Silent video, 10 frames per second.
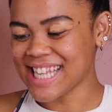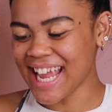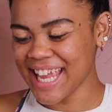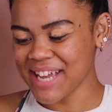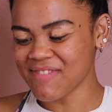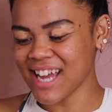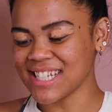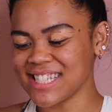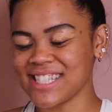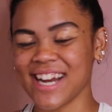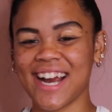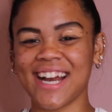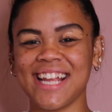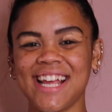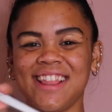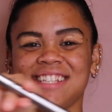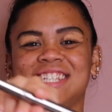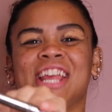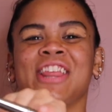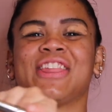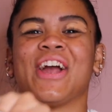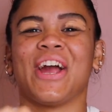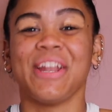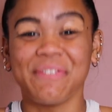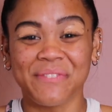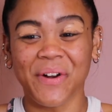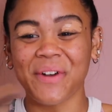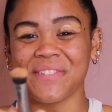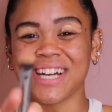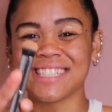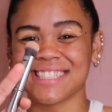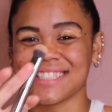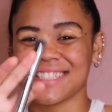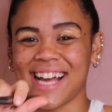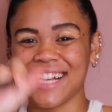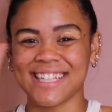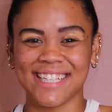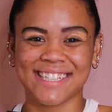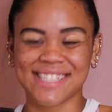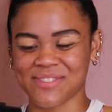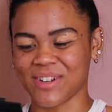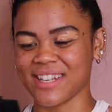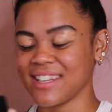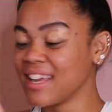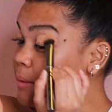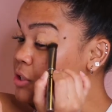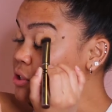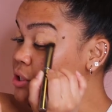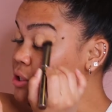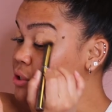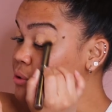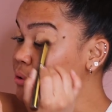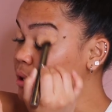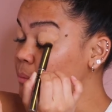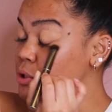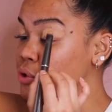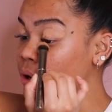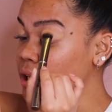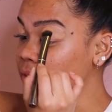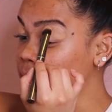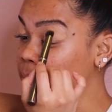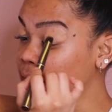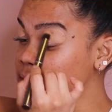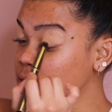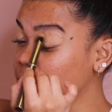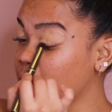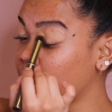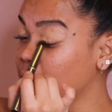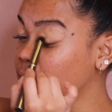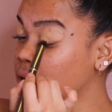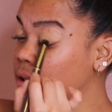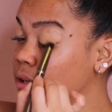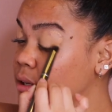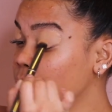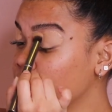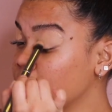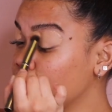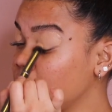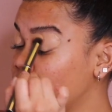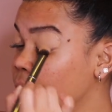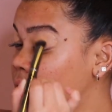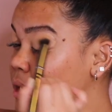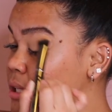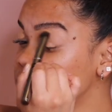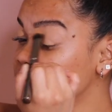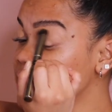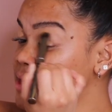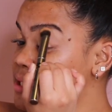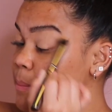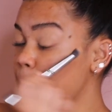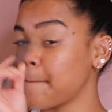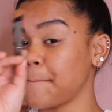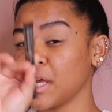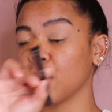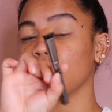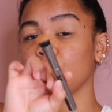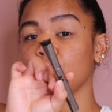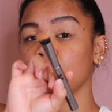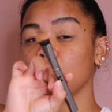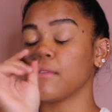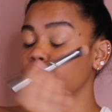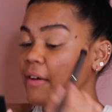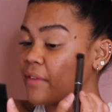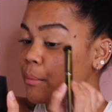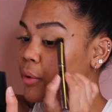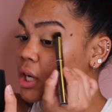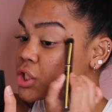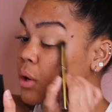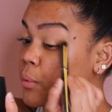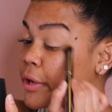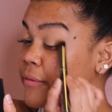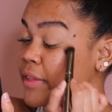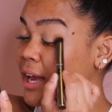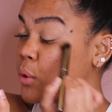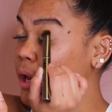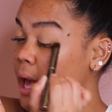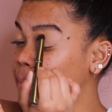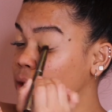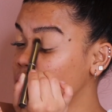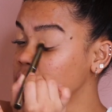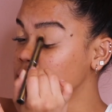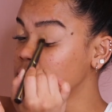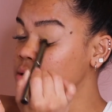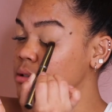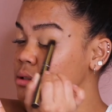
Taking my dirty G34 brush. I did not clean this one. I'm just going to do the majority of the blending on the eyelid. Work it really quickly. Using this bigger of a buffing brush will give you that quick application.